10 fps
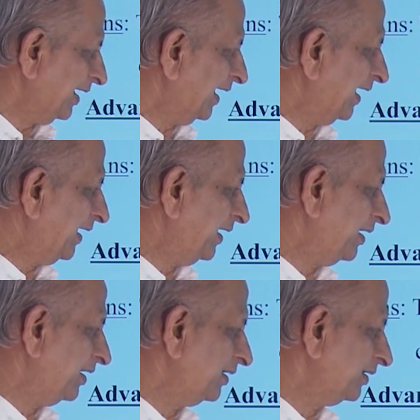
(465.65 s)
And
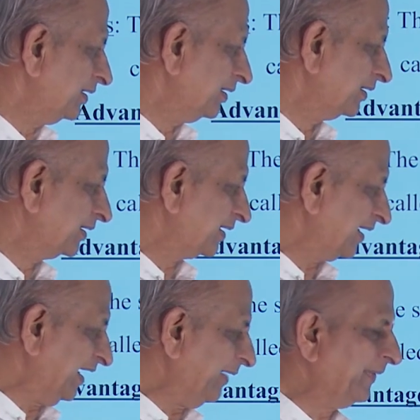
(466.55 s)
uh,
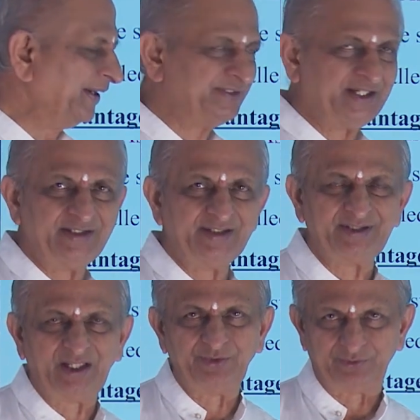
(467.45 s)
climate
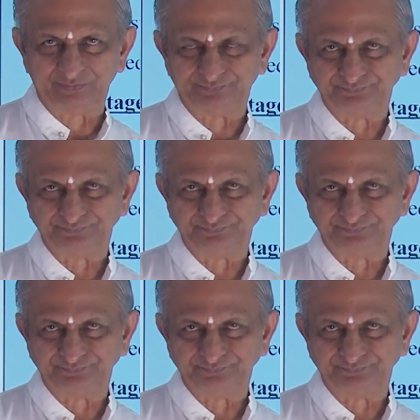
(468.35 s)
changes also.